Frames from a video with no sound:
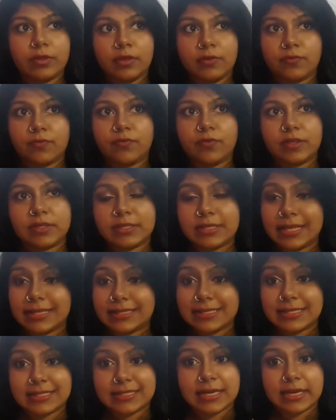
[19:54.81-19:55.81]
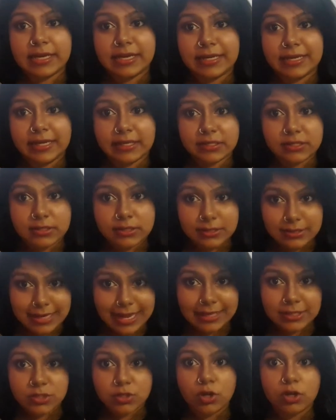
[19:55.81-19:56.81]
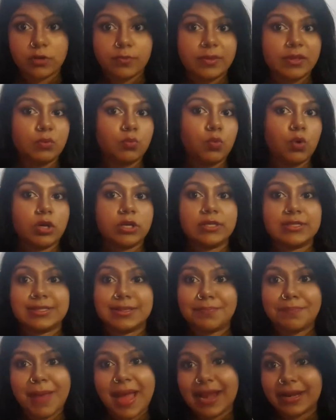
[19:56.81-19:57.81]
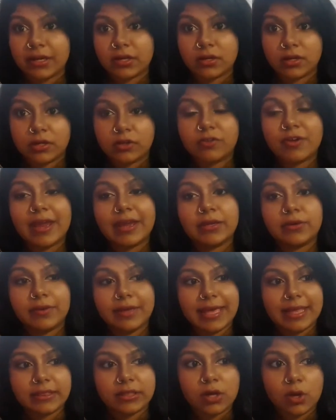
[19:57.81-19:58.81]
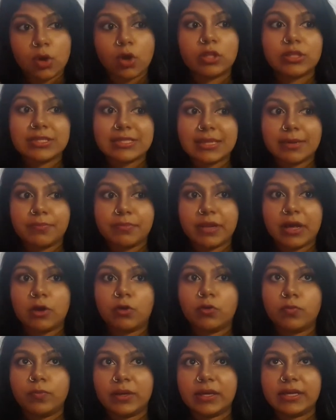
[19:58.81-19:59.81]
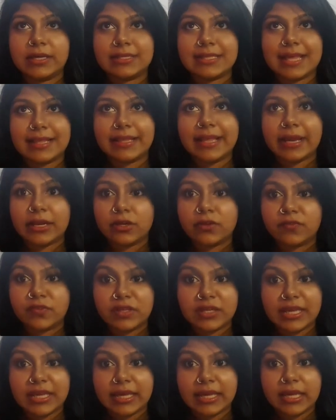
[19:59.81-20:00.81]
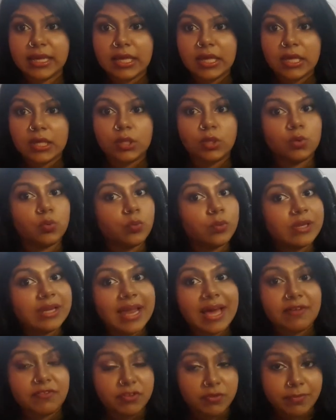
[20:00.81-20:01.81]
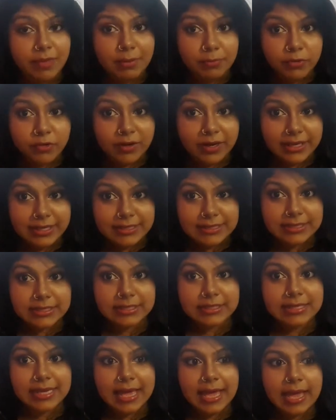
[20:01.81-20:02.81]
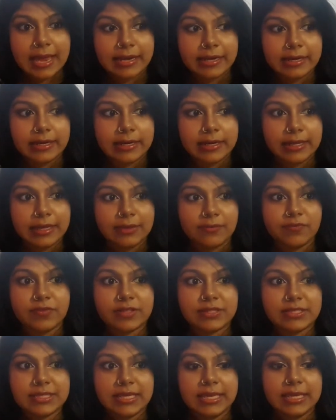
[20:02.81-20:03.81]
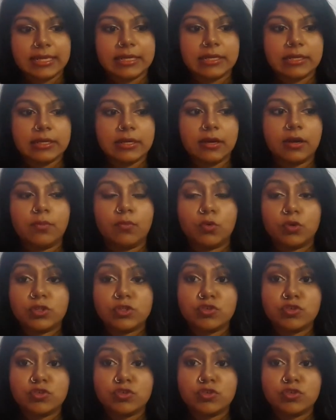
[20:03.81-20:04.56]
if we are, let's say, studying taxonomy, what is the pattern? Try to get the concept down, because at the end of the day, you will have to memorize it, and if it's in a more